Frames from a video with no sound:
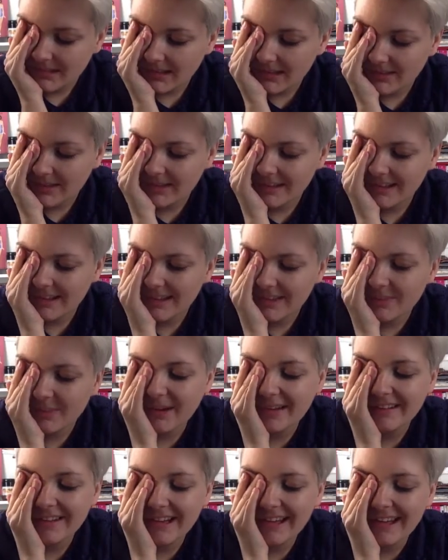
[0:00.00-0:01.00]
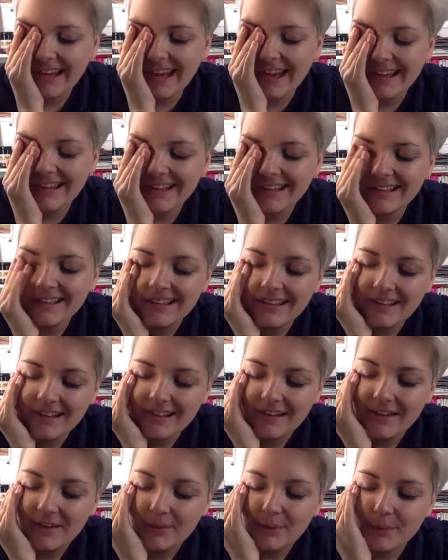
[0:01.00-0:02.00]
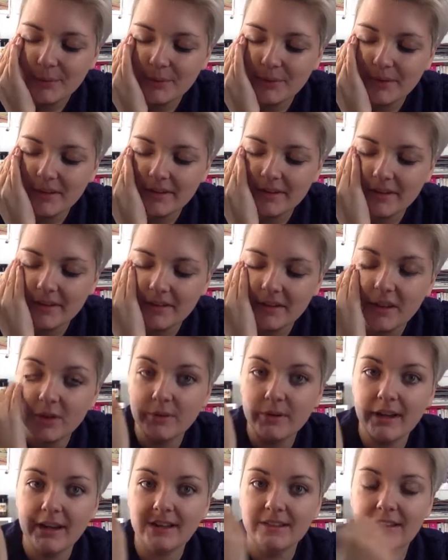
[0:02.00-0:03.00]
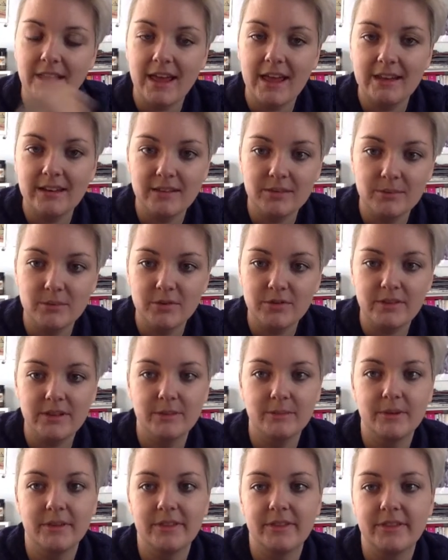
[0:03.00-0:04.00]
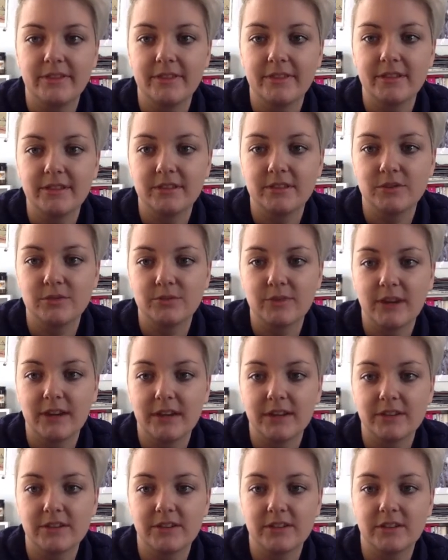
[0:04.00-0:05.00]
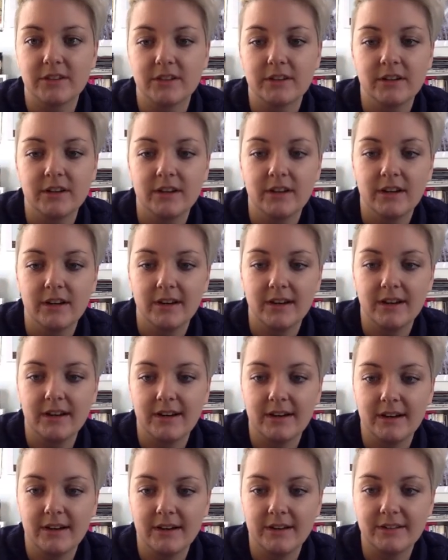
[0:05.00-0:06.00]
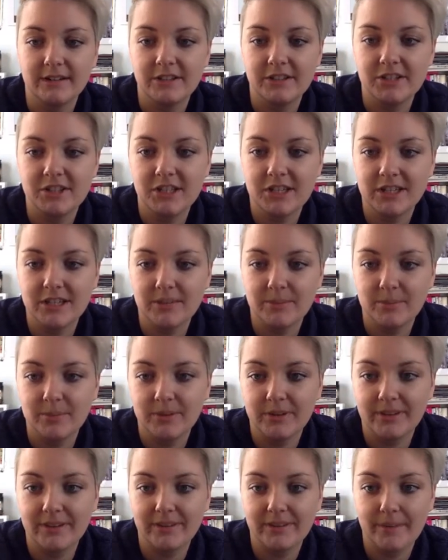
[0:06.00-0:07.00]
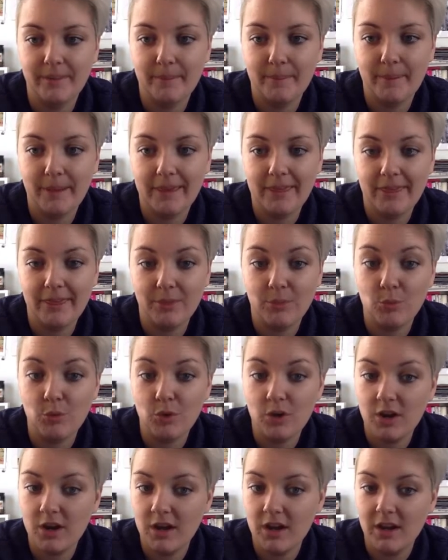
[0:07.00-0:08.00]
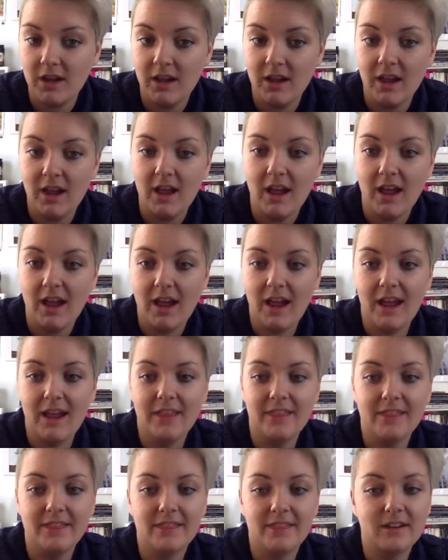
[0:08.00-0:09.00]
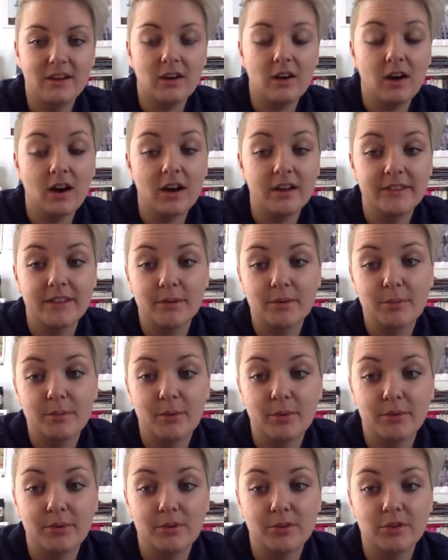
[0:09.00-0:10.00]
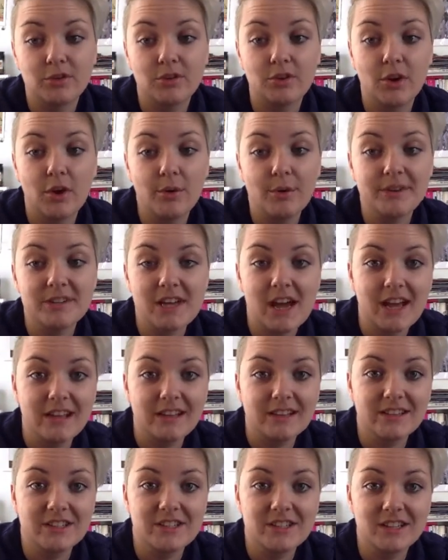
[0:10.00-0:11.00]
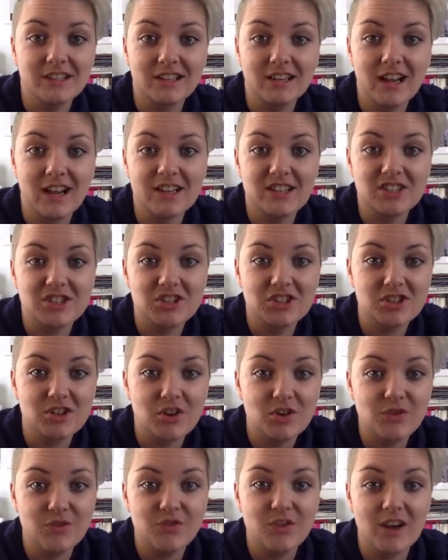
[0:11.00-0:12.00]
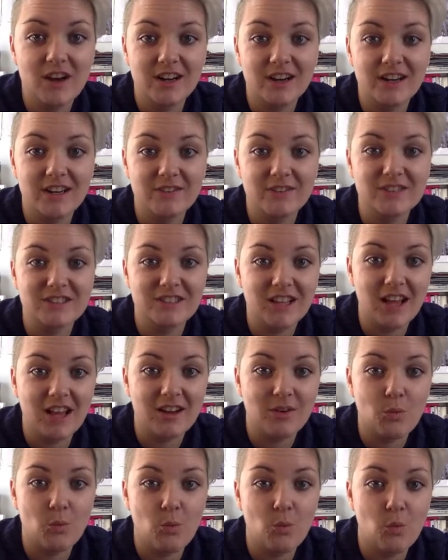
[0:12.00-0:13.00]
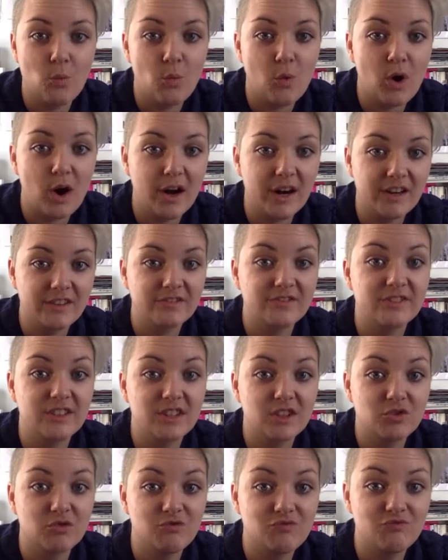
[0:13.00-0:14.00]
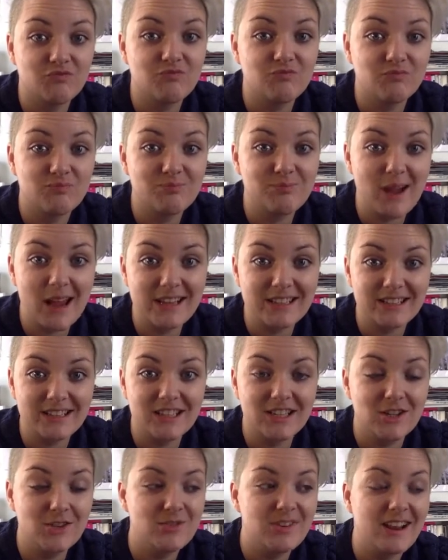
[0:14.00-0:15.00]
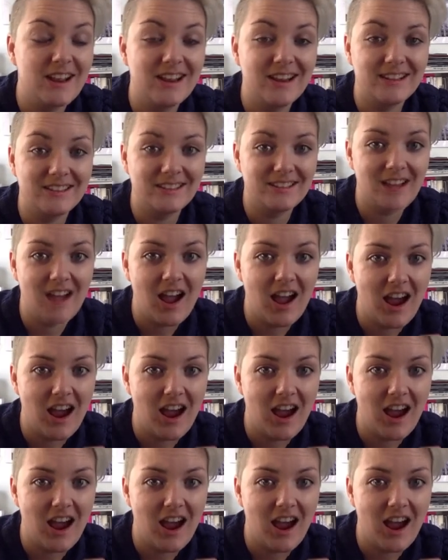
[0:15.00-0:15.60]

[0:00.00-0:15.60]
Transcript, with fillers: I want to say it's Roxanne Gay. Who did the Q and A at the end of the movie with the director, uh, Gina Prince Bythewood and God, they were both so intelligent and so fun, and it was like one of the best Q and A's